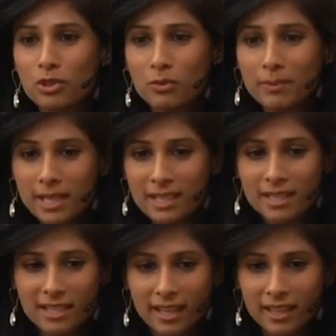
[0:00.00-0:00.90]
which
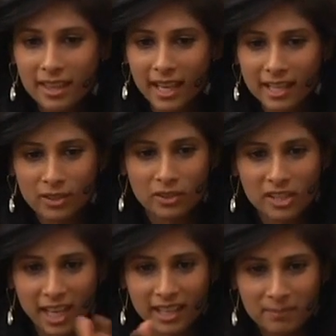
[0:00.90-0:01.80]
means that on
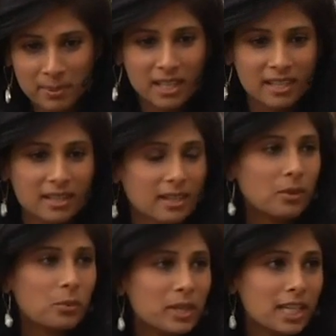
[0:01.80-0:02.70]
the second piece,
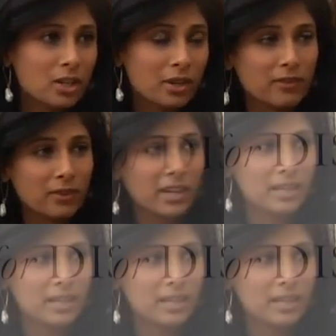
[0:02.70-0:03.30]
we look at